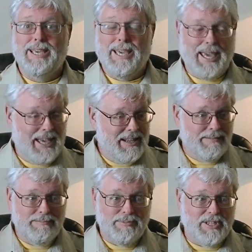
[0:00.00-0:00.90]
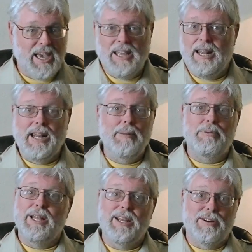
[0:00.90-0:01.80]
Can't say it any
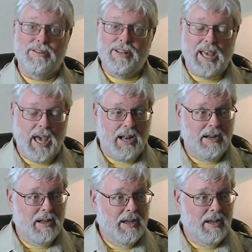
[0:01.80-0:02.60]
plainer than that.